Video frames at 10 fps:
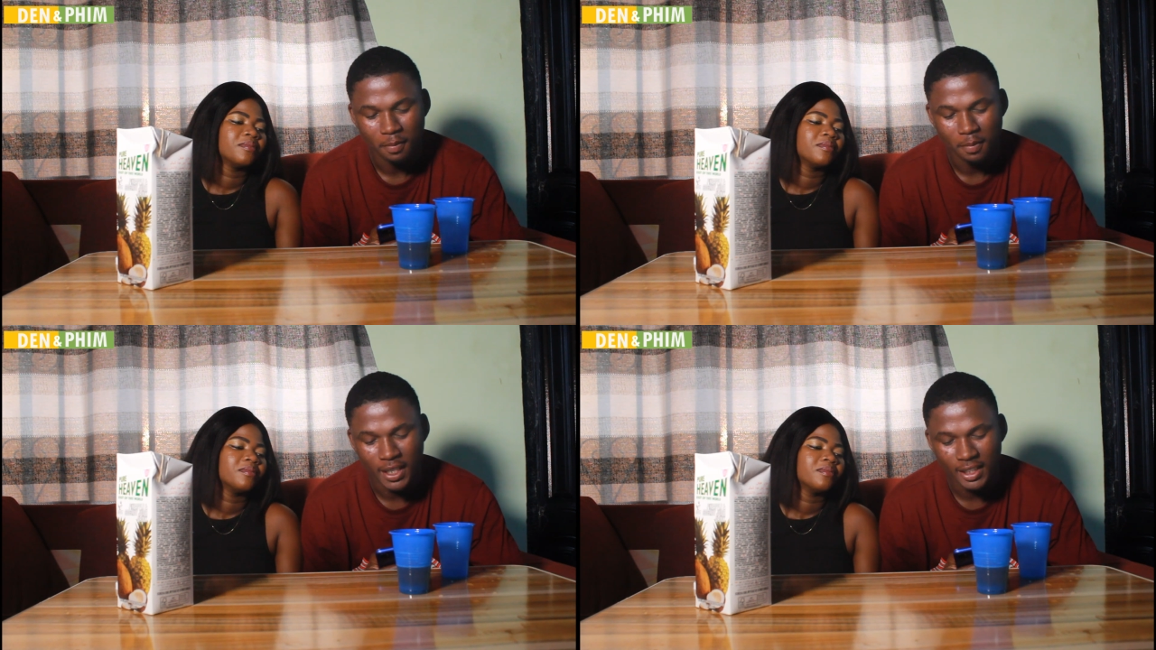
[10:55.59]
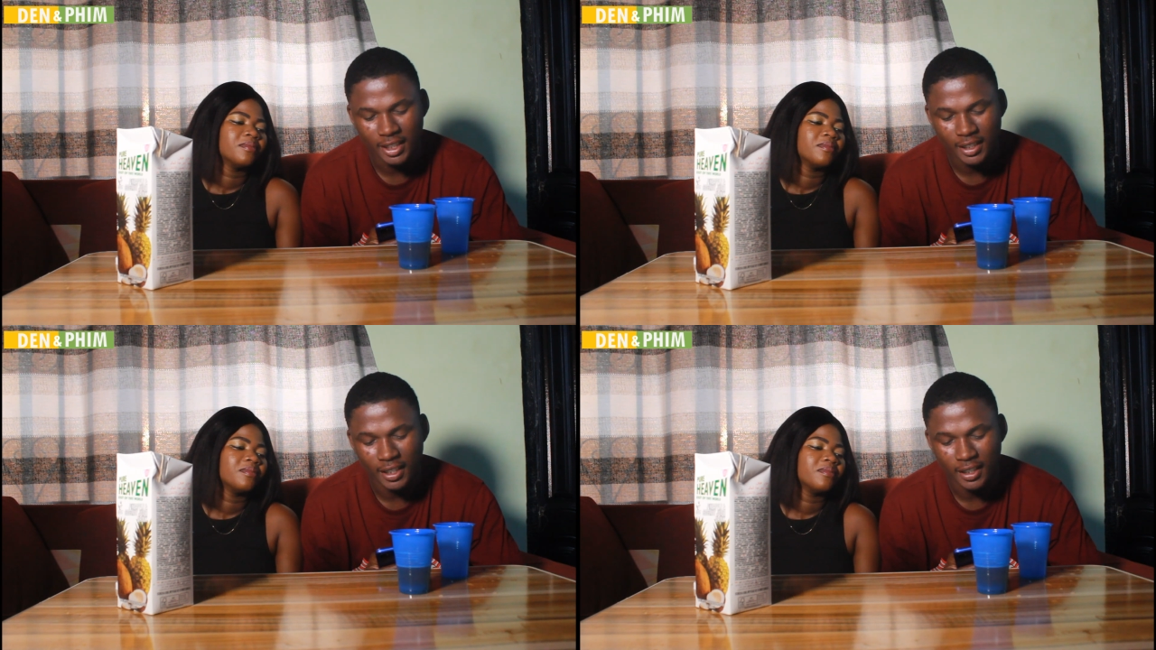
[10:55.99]

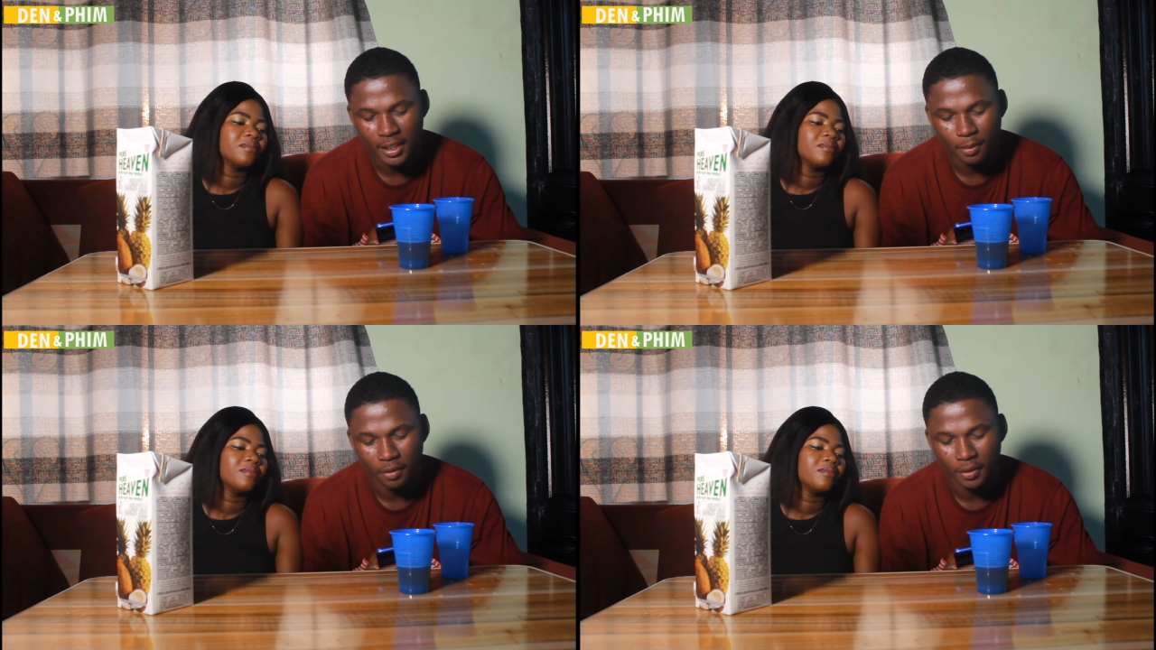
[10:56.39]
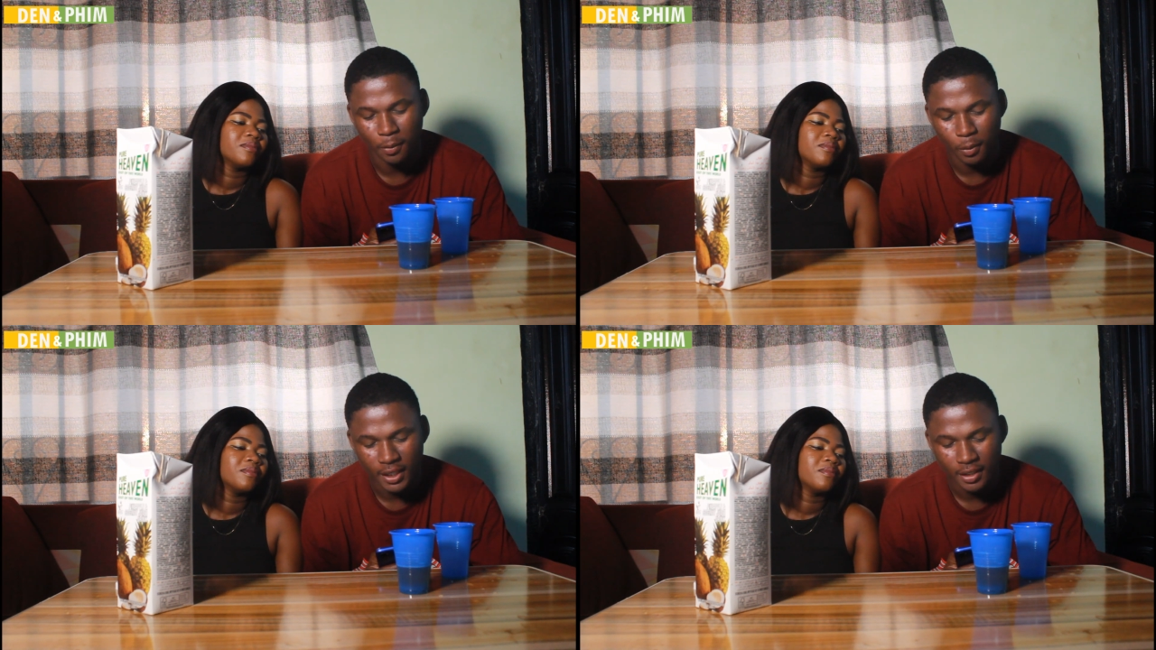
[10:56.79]
Speaker 1: Mention the name of the
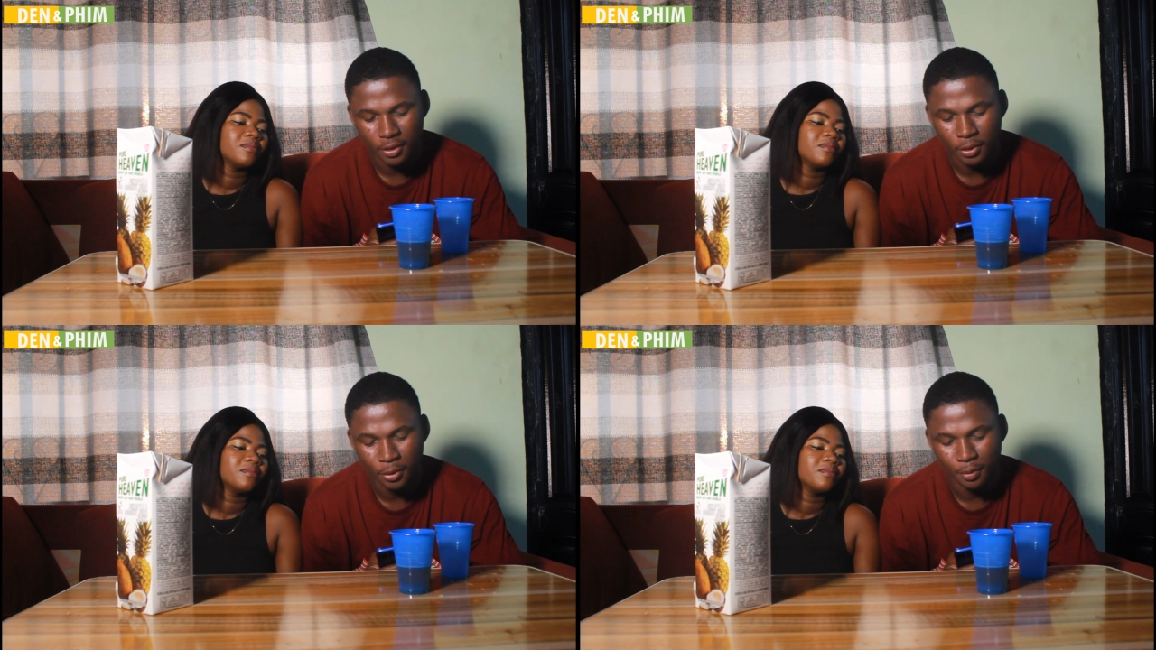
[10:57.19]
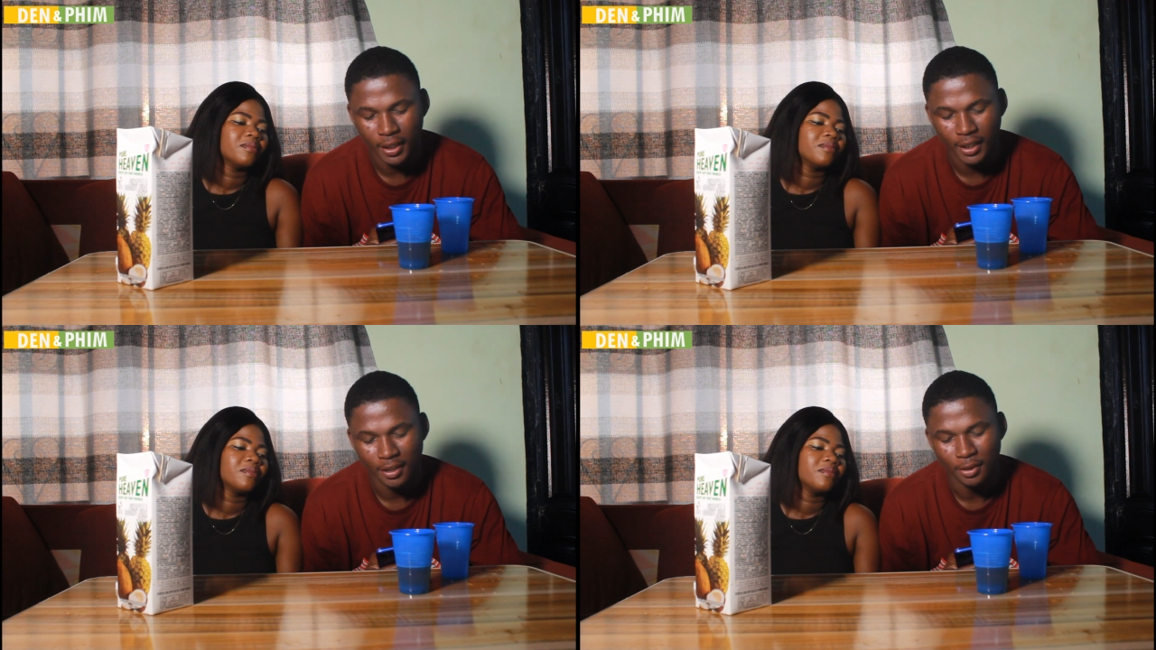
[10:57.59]
worst
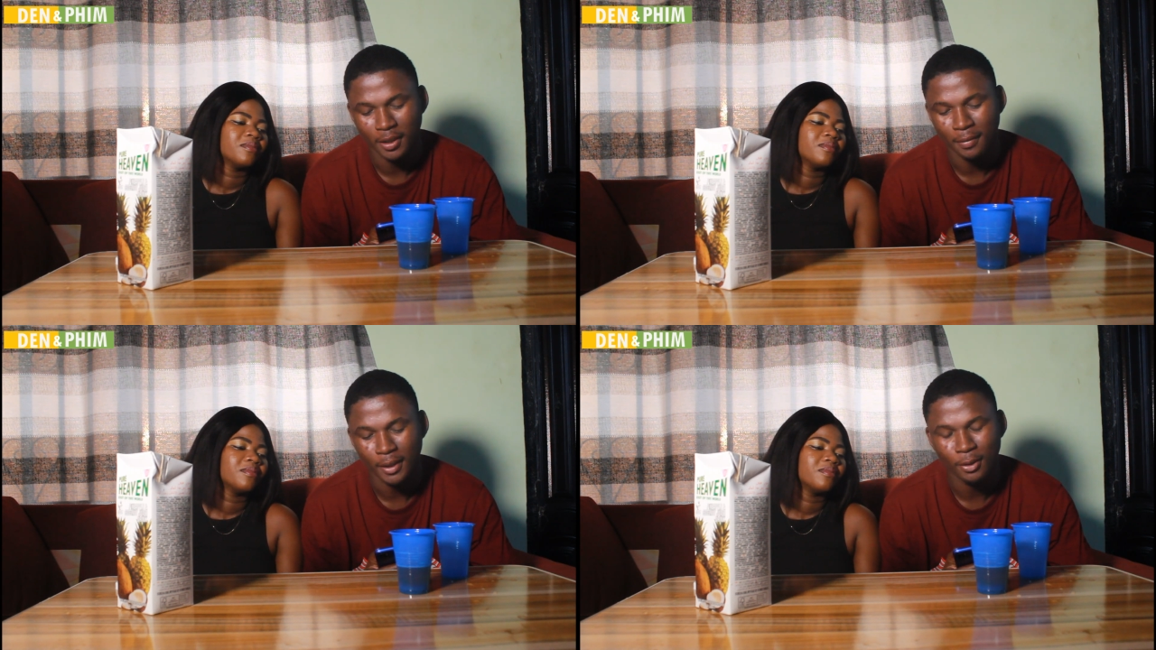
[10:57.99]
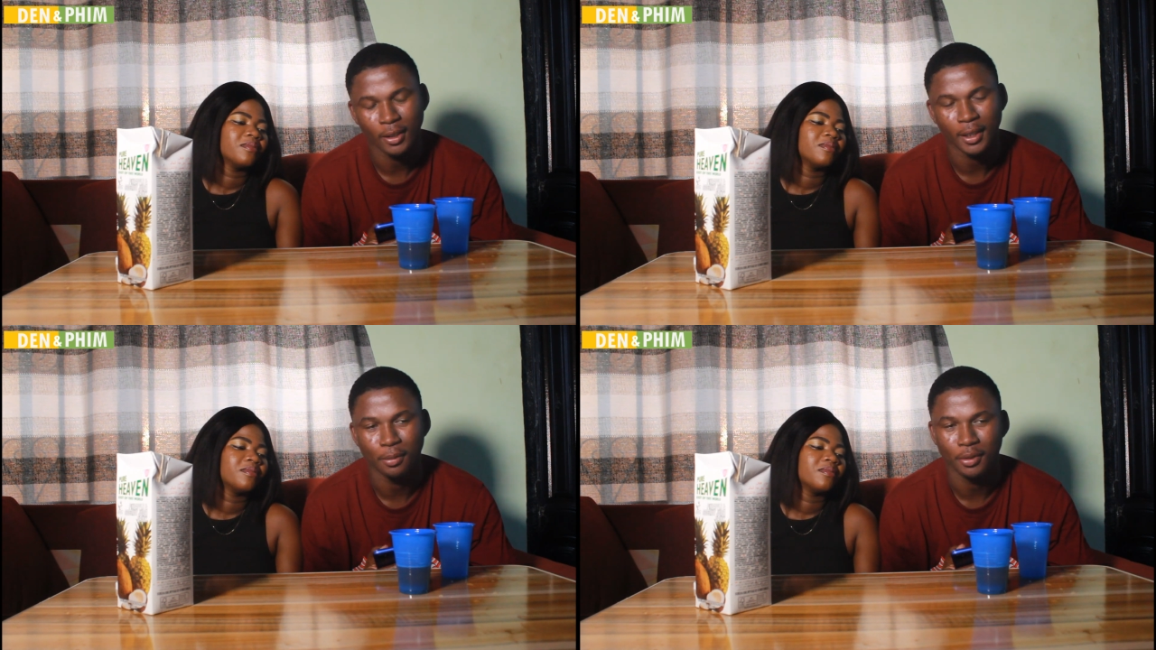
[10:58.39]
YouTuber you ever
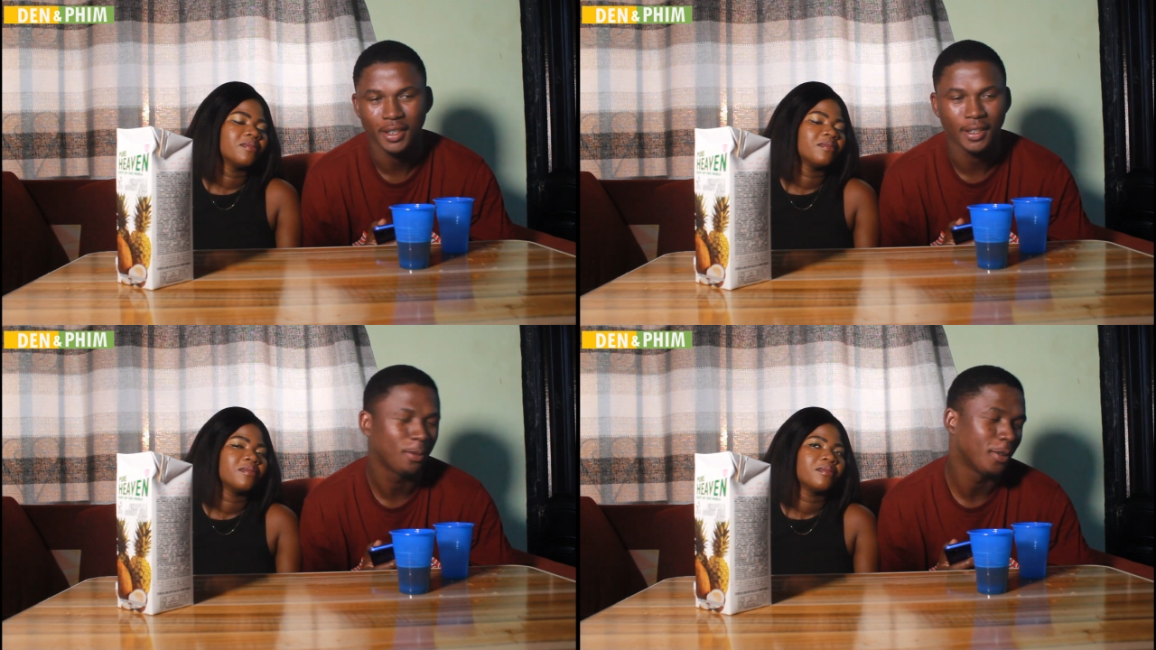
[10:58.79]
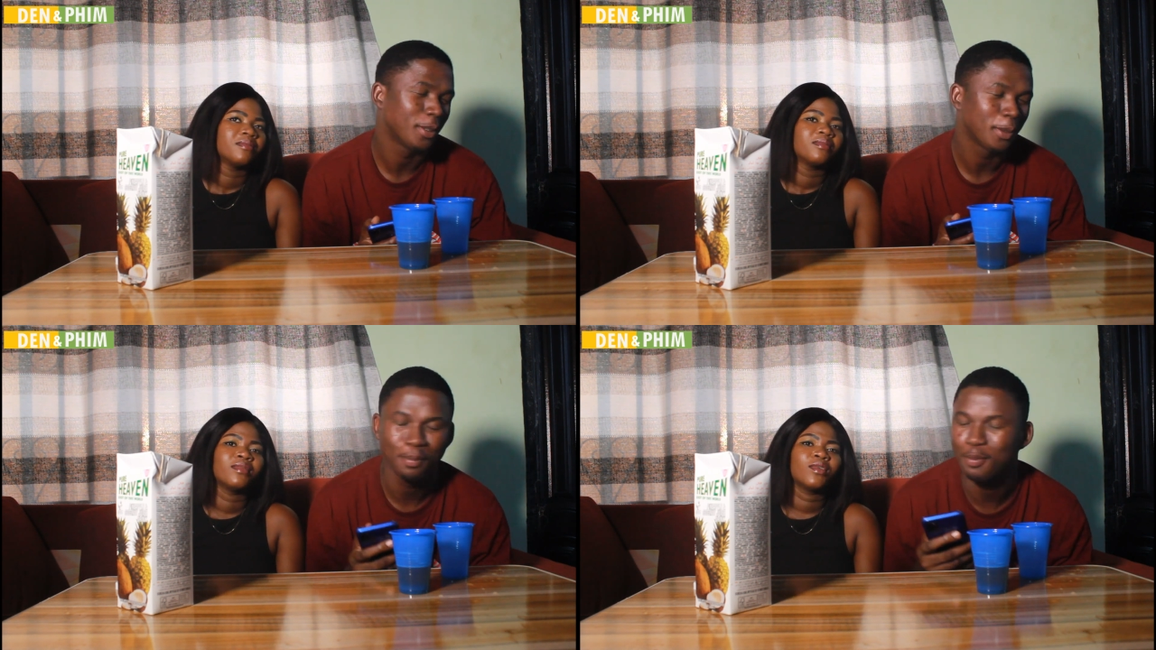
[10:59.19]
collaborated with.
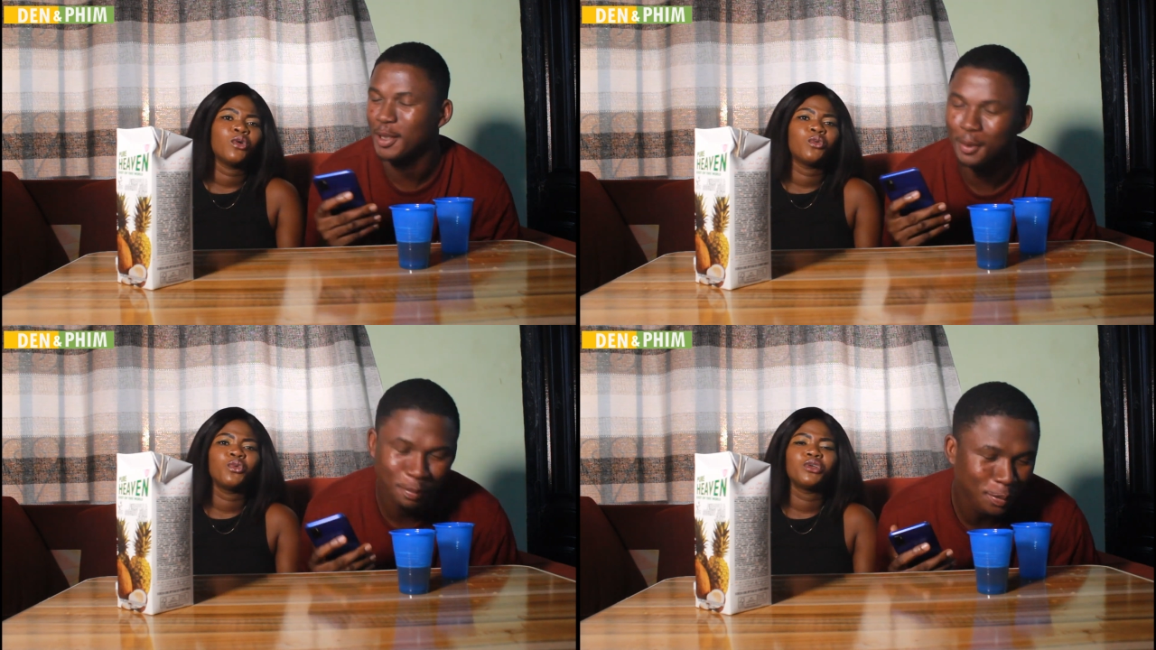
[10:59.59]
People. Oh, we,